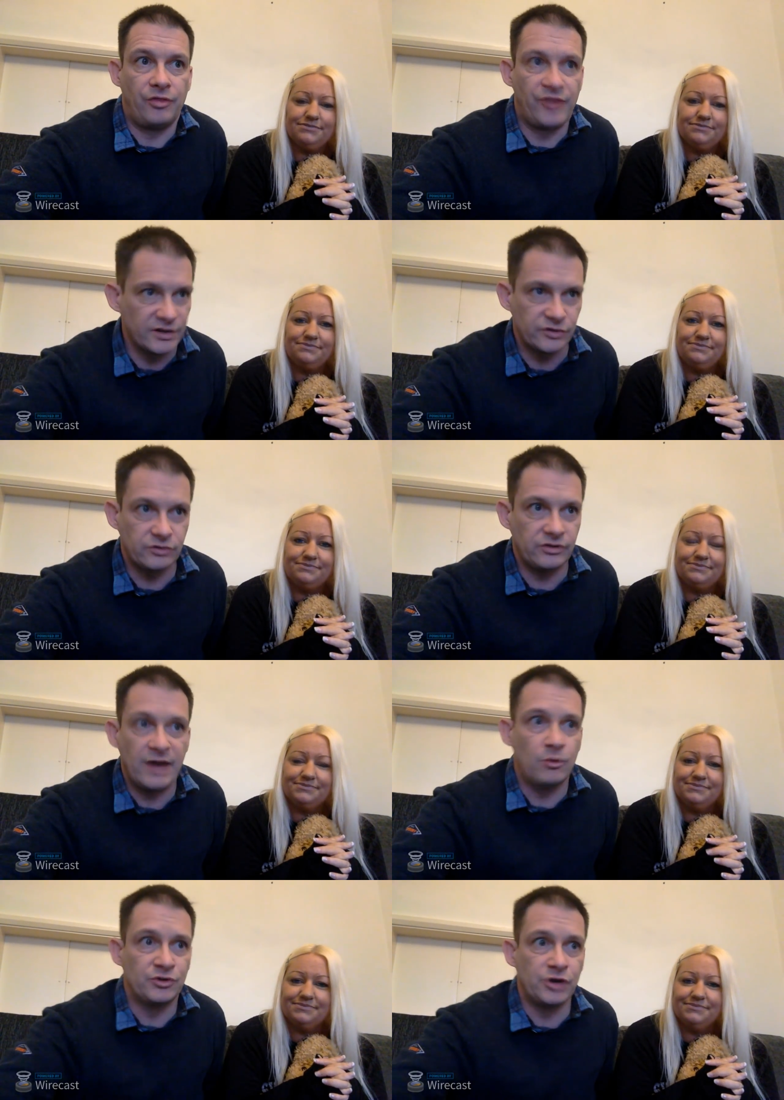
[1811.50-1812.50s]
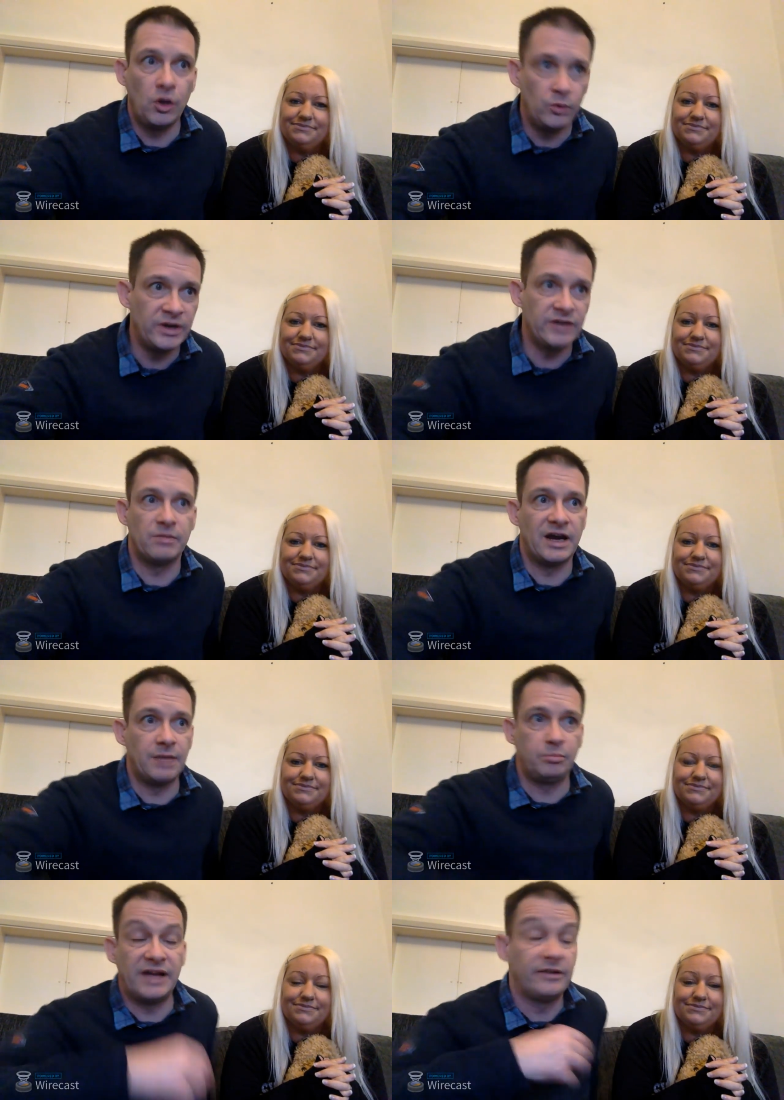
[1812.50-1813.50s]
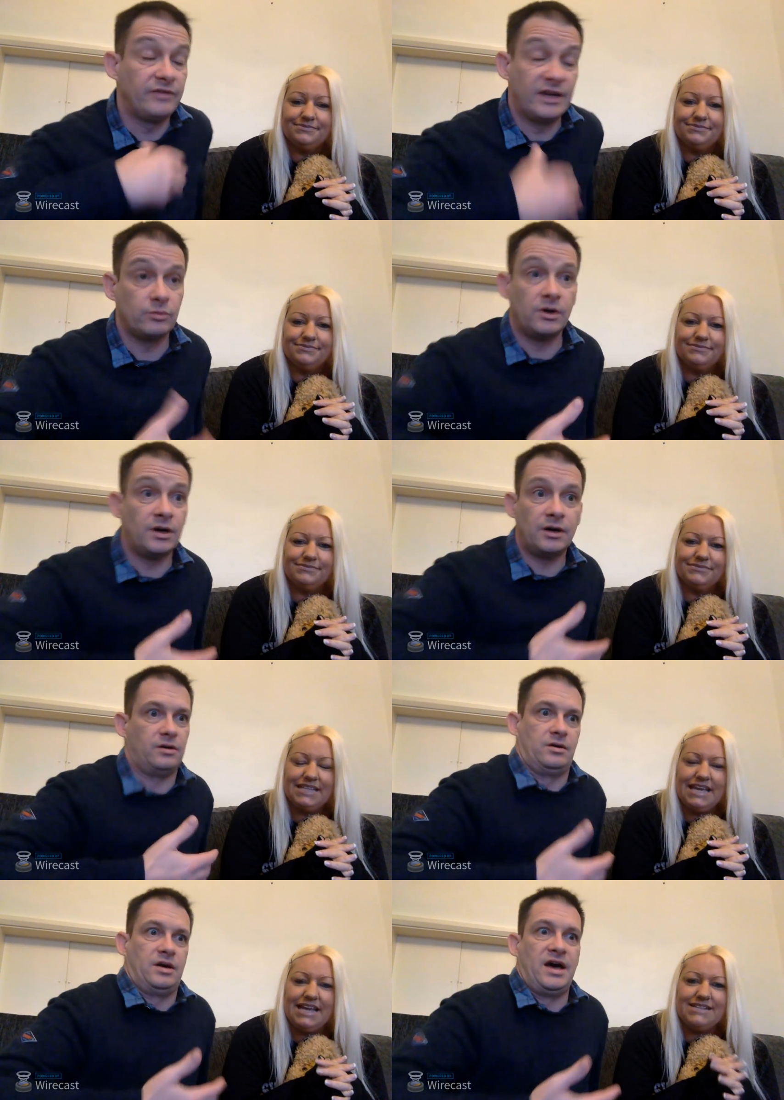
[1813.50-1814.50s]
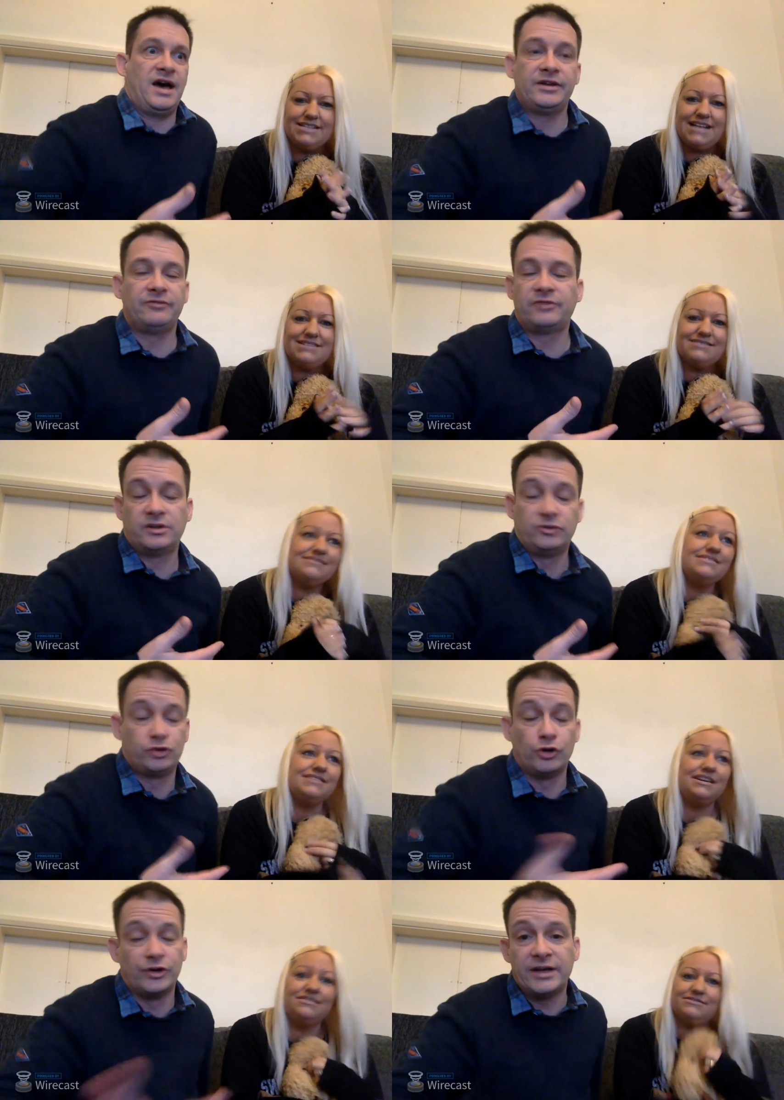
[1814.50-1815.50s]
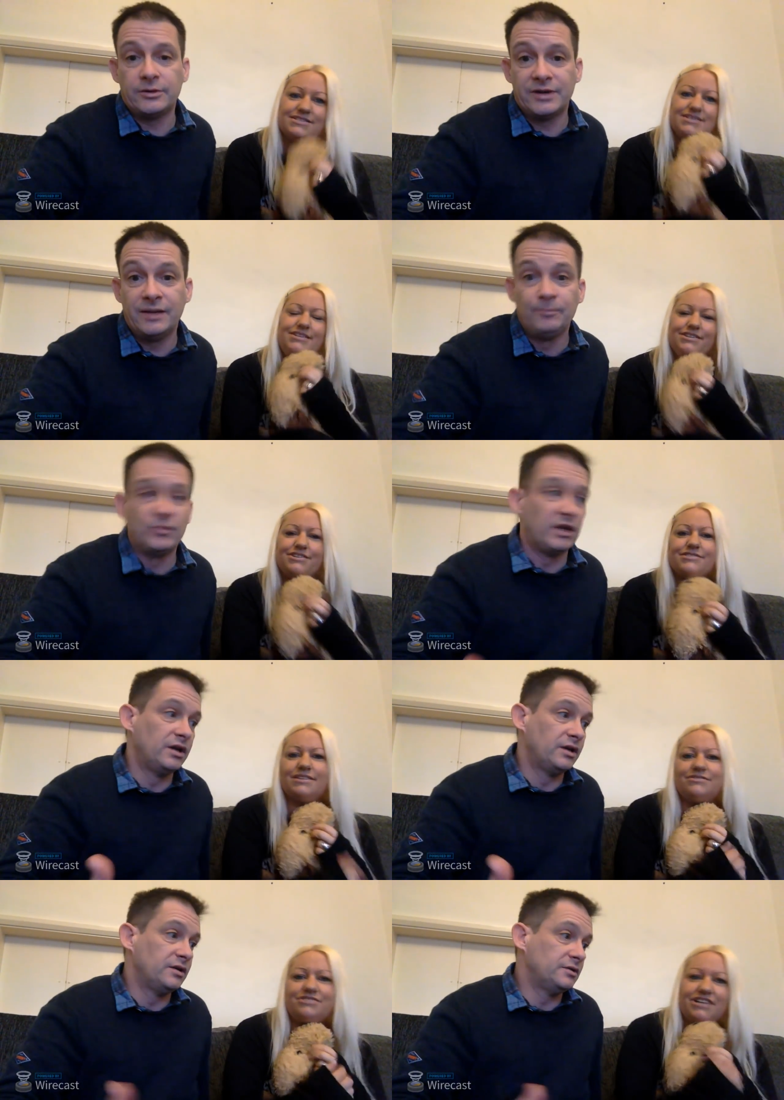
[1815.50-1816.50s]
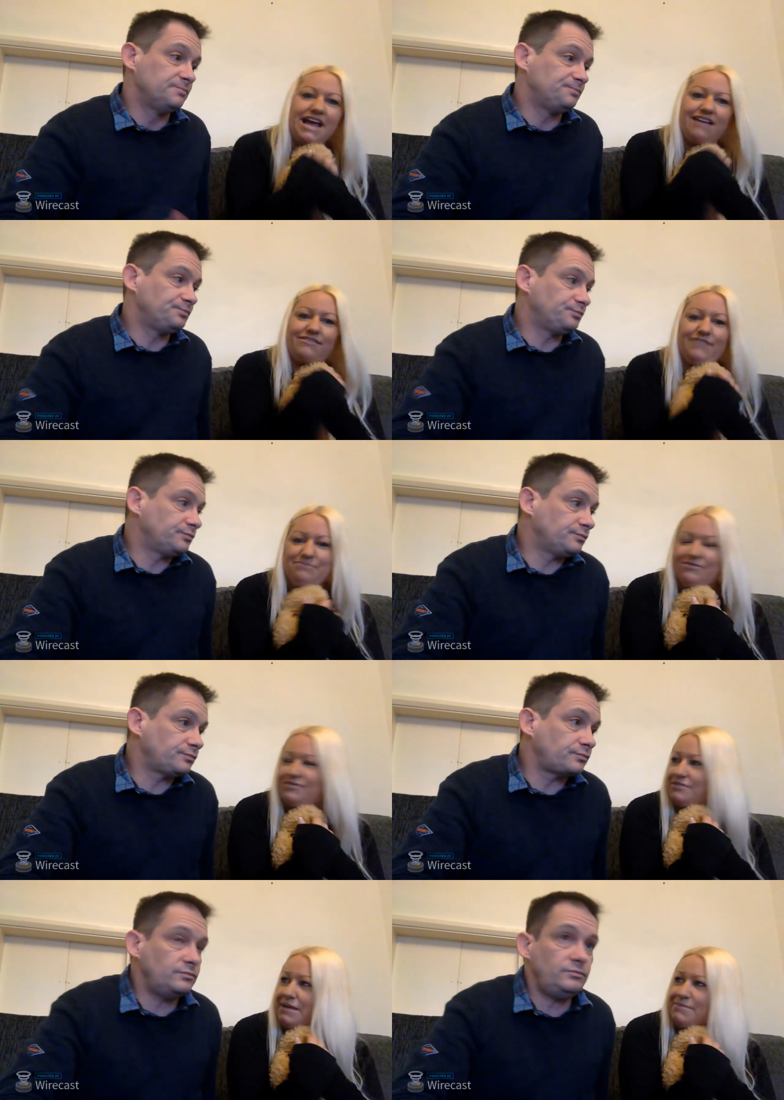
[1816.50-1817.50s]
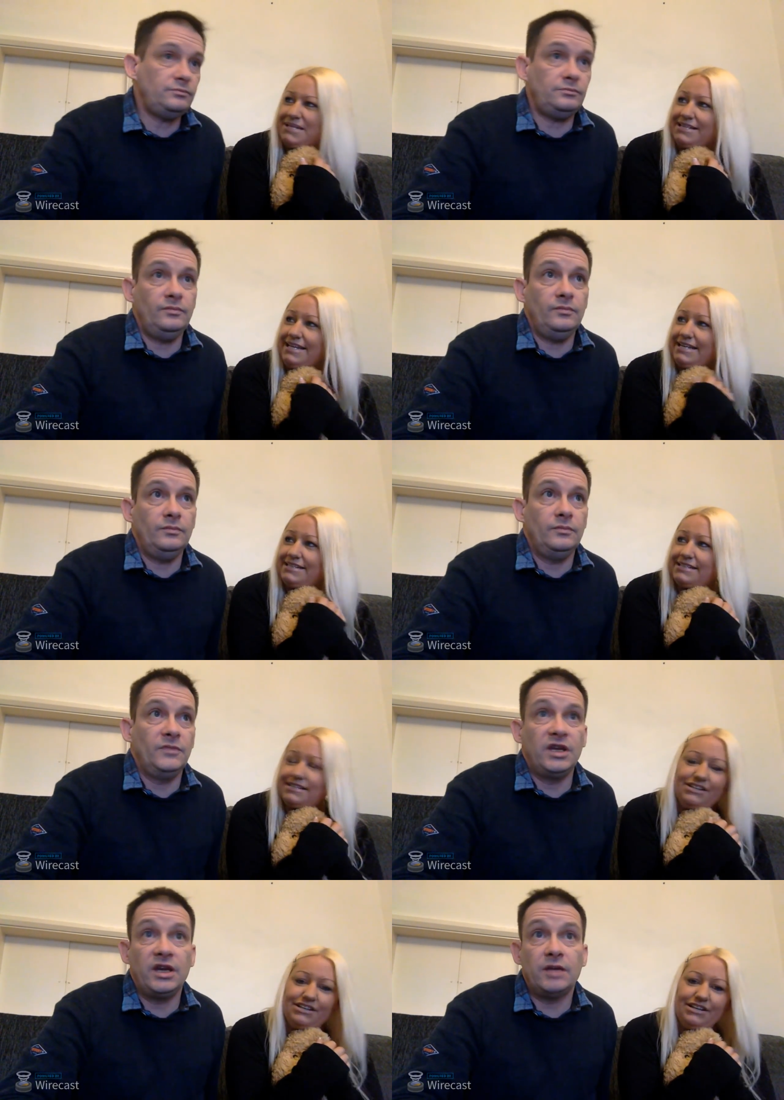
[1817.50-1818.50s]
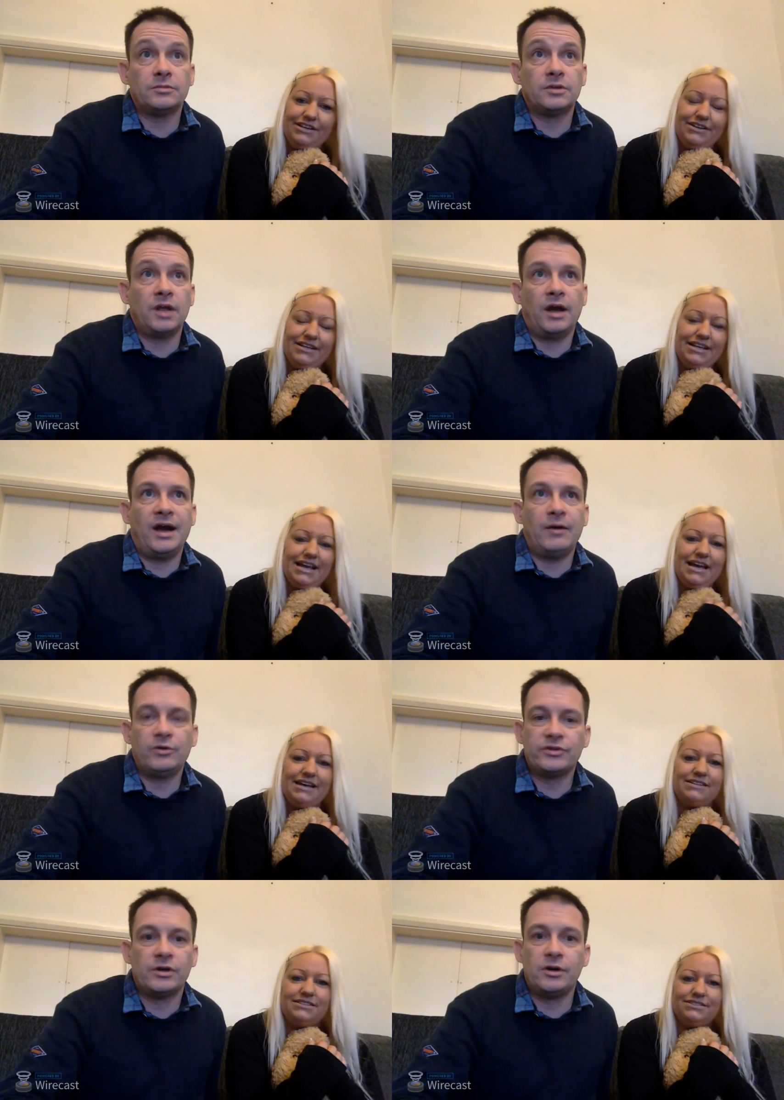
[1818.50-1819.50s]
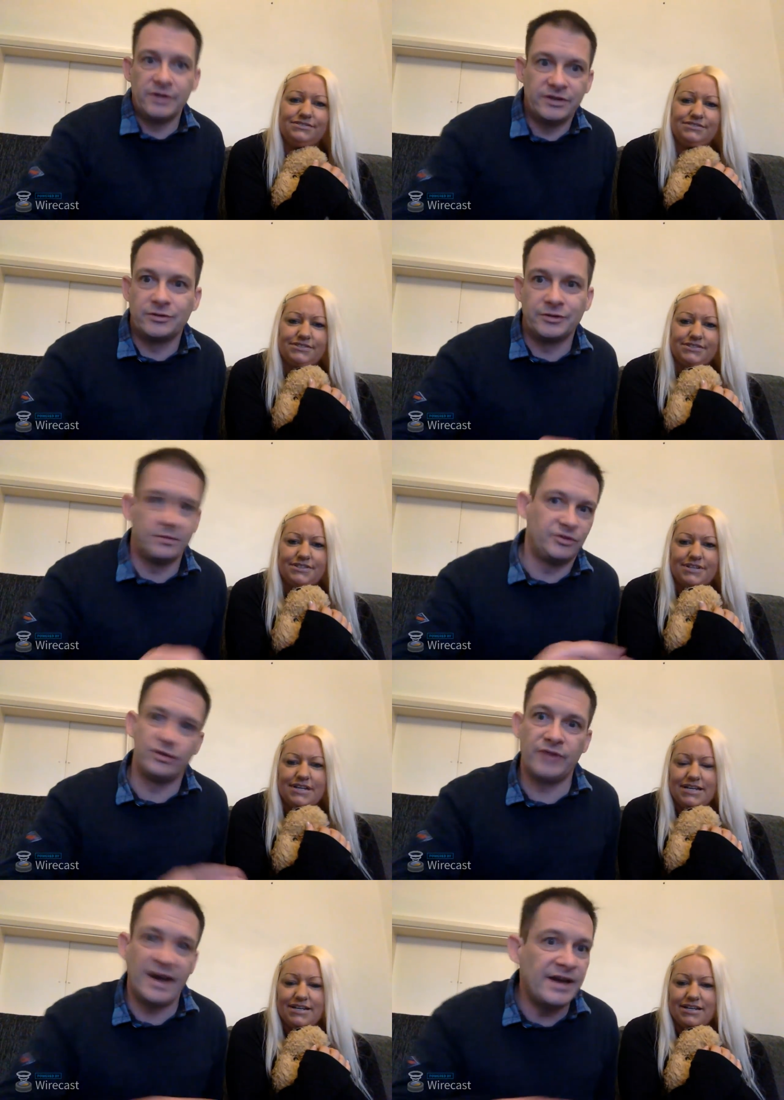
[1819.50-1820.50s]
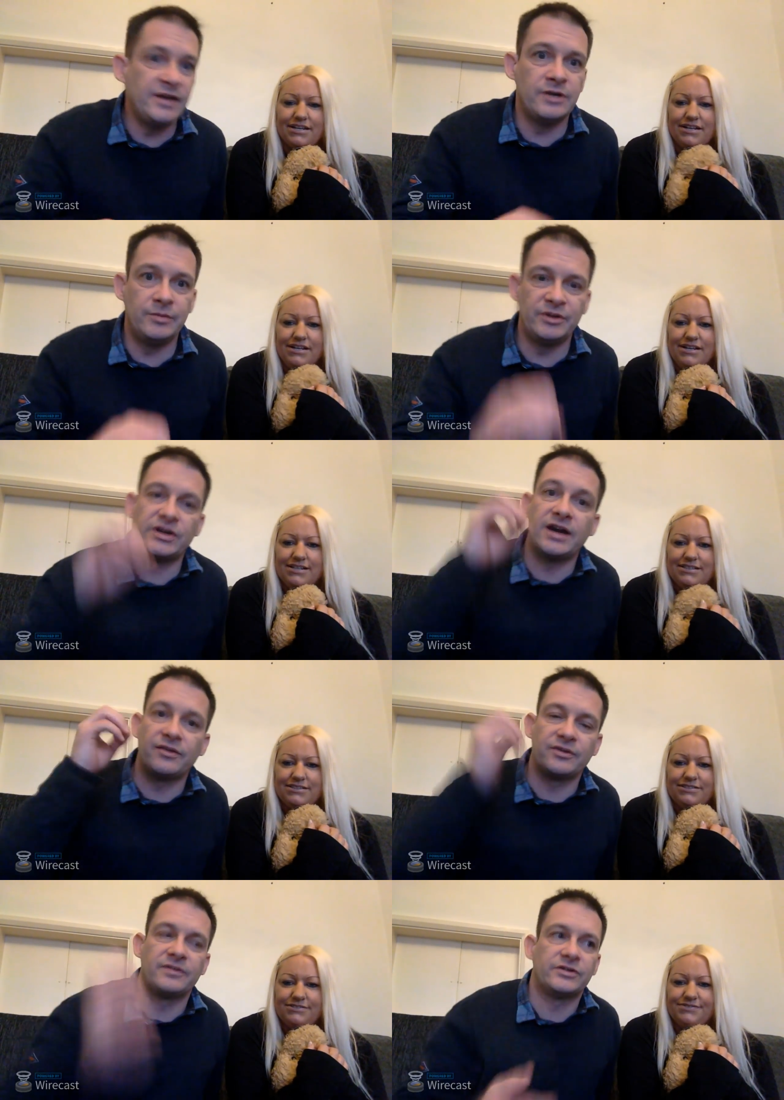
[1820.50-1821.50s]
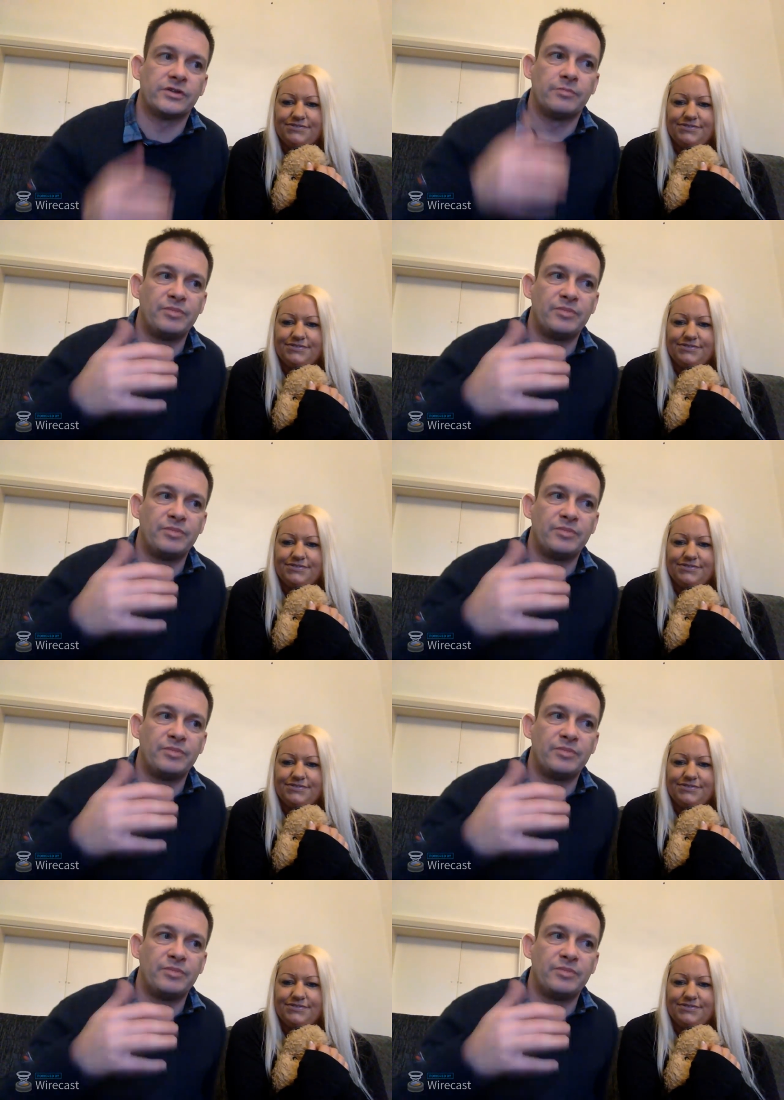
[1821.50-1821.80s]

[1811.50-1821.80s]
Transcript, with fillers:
Speaker 1: that was always my plan, and that's what I'd have done anyway.
Speaker 2: You sold your caravan before coming here,
Speaker 1: didn't you? Yeah, I was always going to do that anyway, because I think that's the